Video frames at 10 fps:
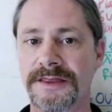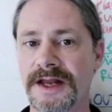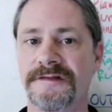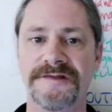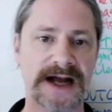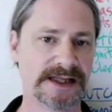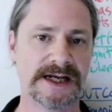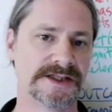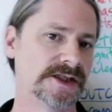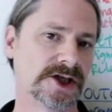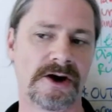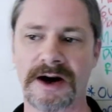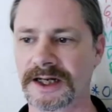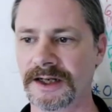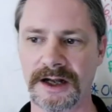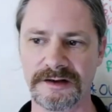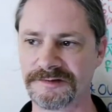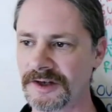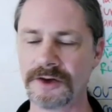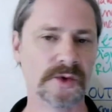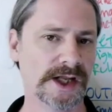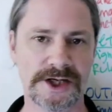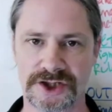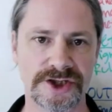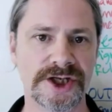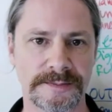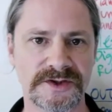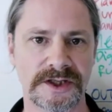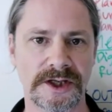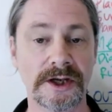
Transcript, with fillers: than the fact that it's the karaka of relationships.